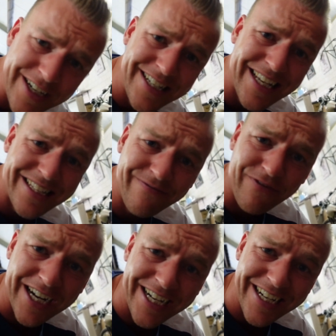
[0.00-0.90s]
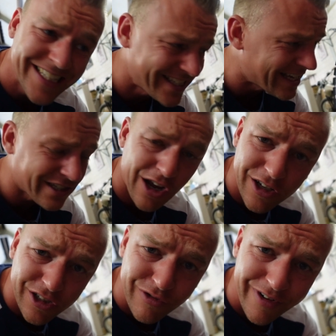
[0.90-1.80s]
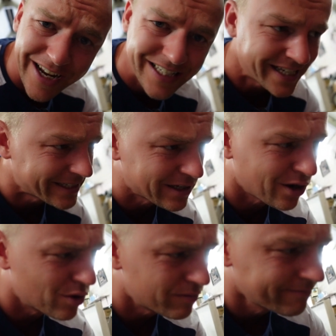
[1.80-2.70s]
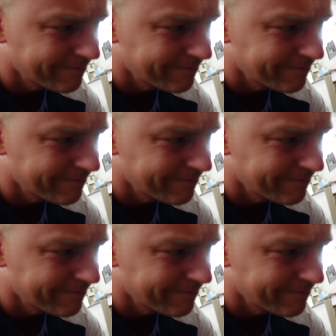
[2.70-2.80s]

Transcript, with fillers: it that freaking says Austin Racing. So